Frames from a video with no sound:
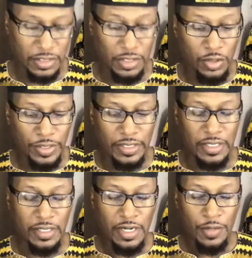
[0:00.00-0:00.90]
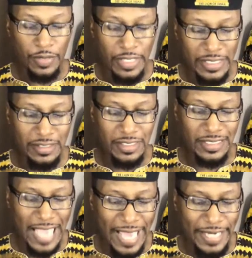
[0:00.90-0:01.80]
including the Religious
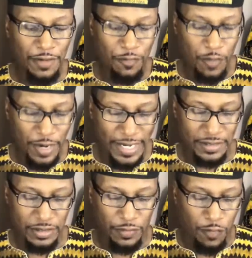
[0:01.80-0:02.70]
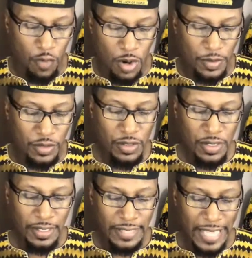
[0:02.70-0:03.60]
Society of Friends, the formal
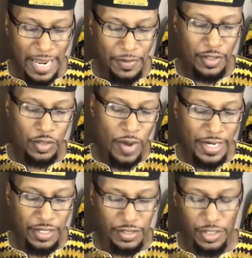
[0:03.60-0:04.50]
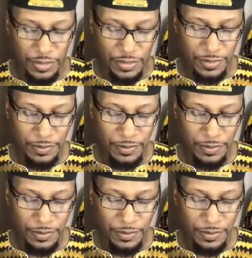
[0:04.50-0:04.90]
name of the Quaker Church,